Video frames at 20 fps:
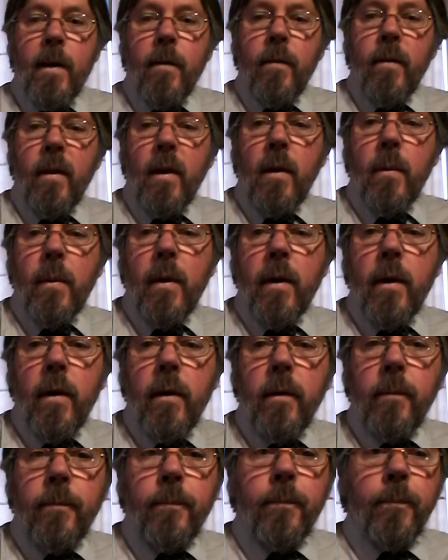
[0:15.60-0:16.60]
There we
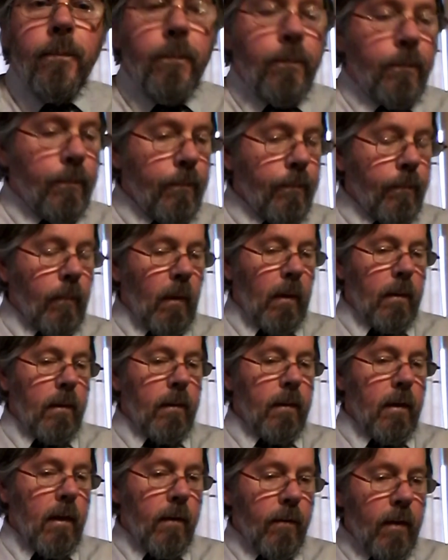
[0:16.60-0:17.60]
go.
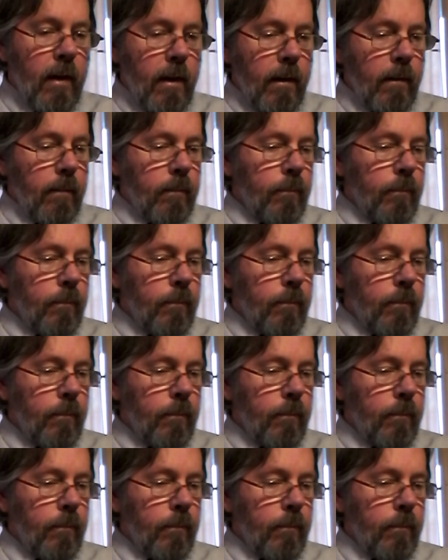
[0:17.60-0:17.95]
Lovely.